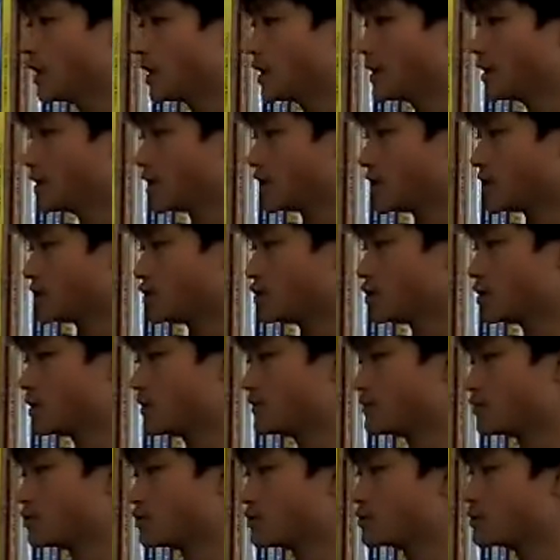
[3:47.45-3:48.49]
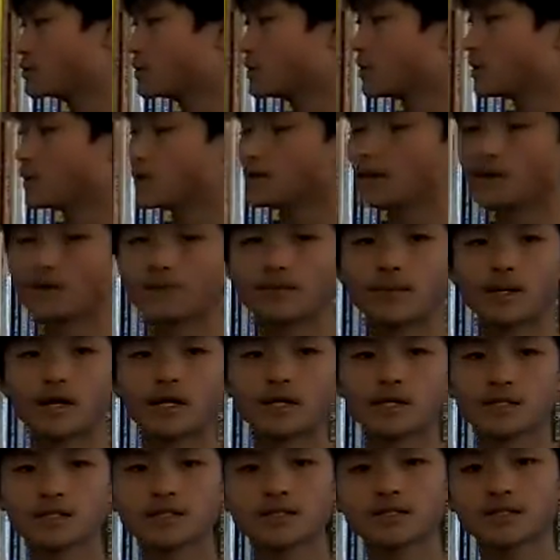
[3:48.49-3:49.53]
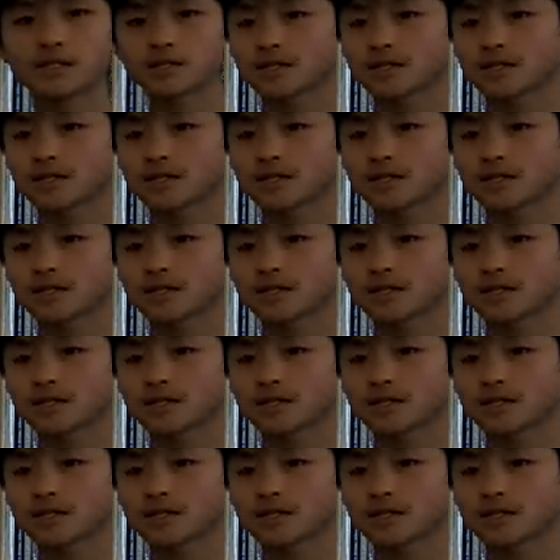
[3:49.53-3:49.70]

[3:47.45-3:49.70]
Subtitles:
and he can travel past